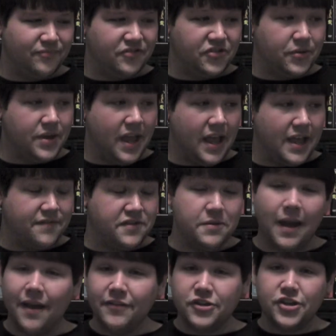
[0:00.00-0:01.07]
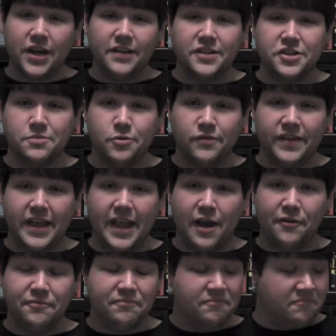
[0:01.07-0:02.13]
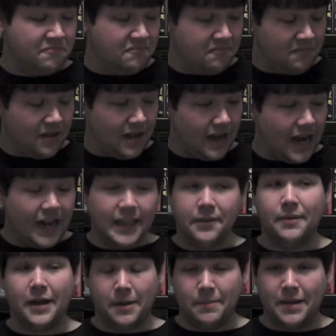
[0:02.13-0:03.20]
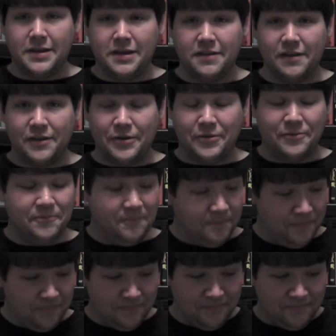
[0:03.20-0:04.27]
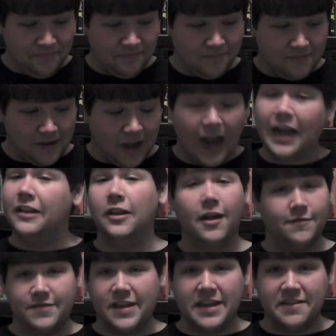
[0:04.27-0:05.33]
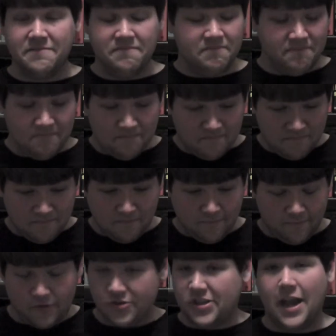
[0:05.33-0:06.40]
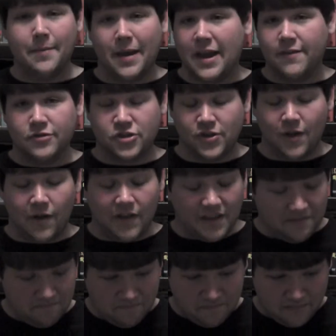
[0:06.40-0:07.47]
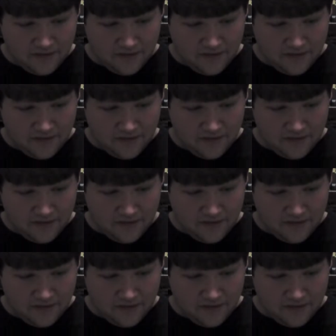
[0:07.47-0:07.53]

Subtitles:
So yeah, if you haven't checked this movie out, highly recommend you do. I loved it. First time I ever saw it.